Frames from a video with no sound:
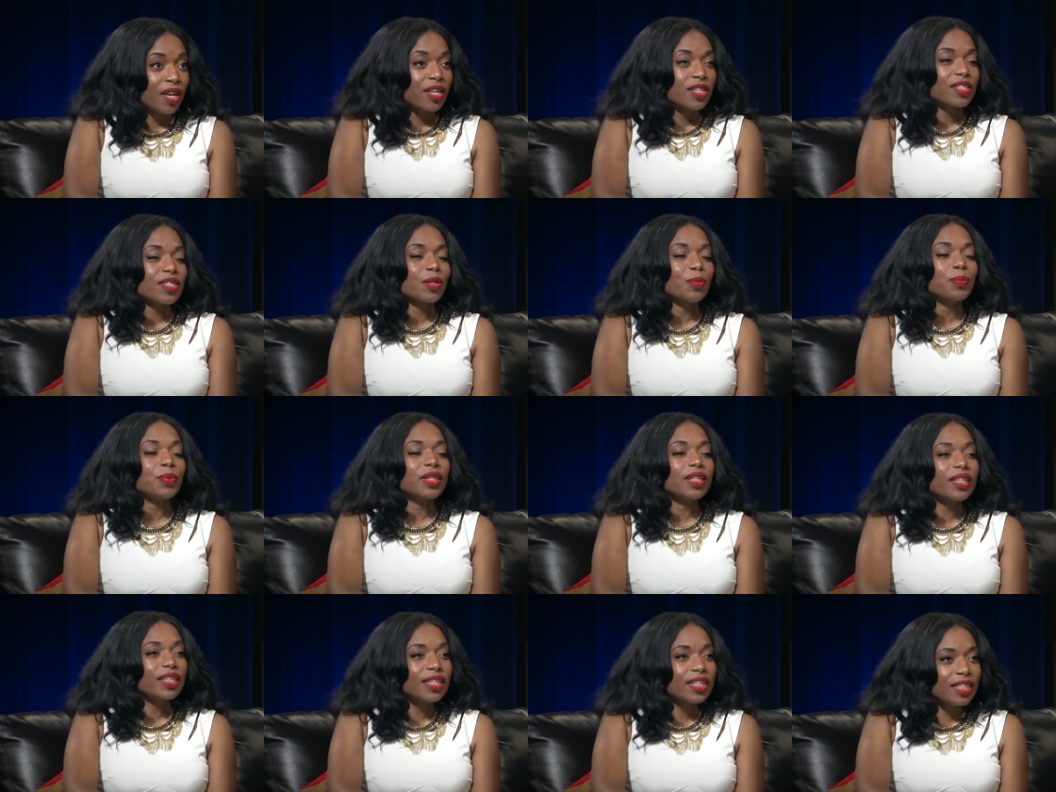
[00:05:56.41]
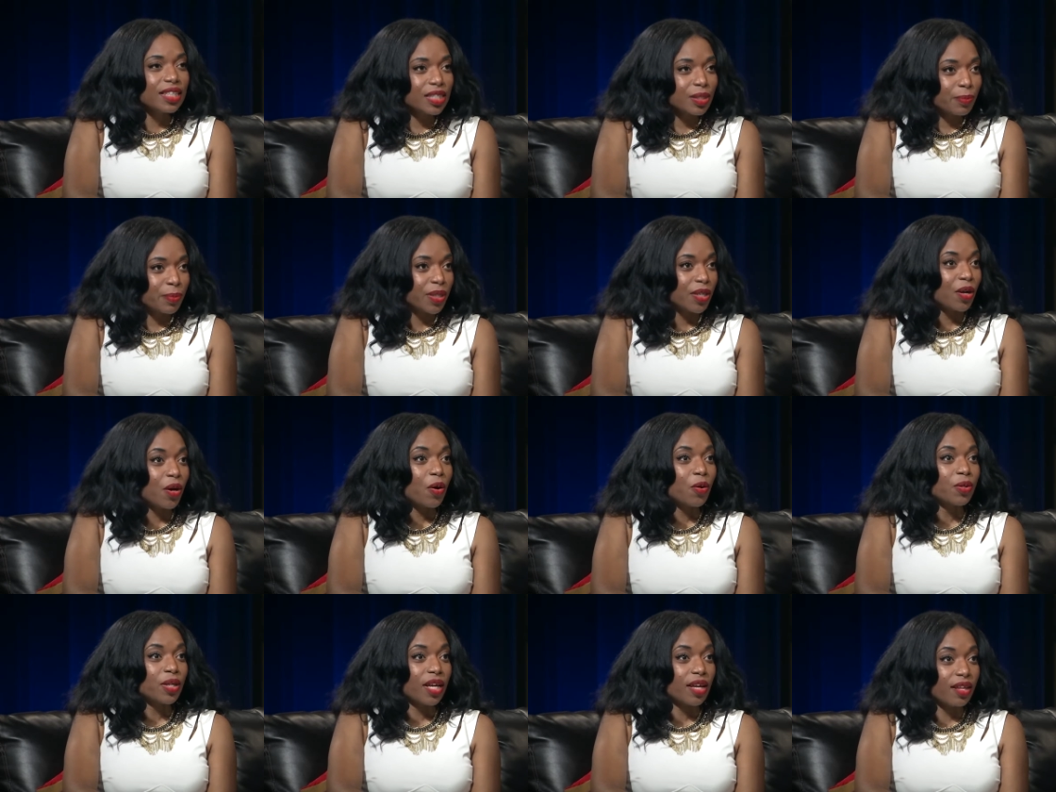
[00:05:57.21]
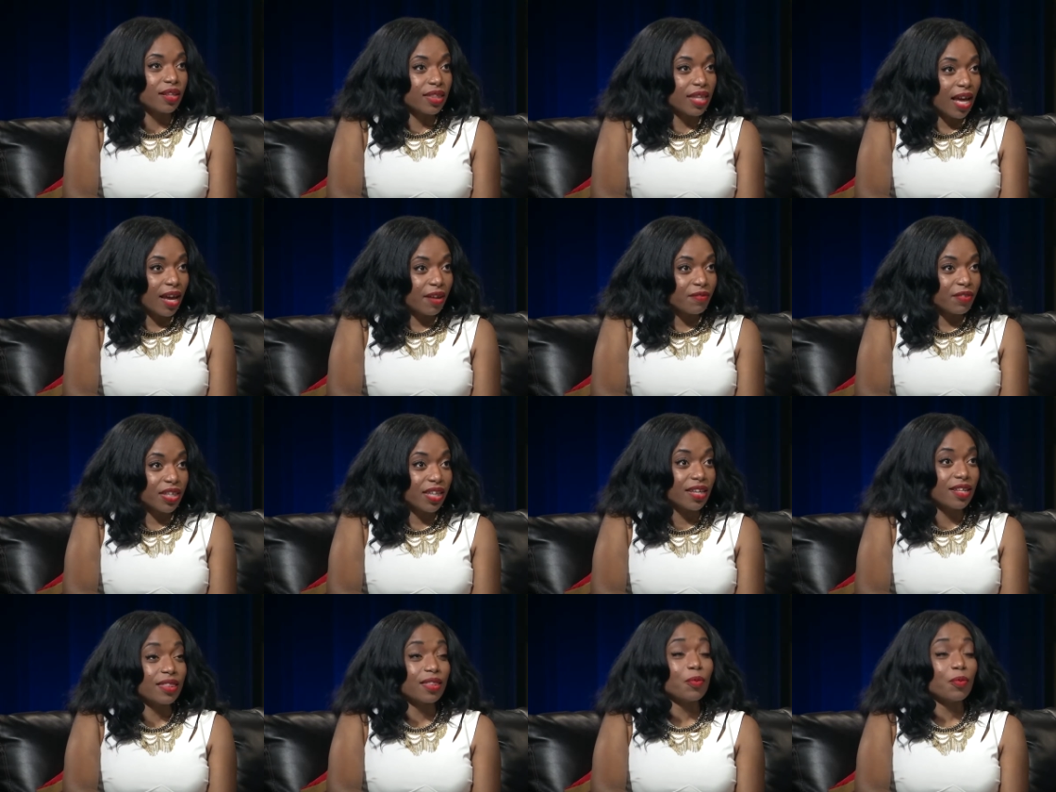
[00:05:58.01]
So please be your own health advocate.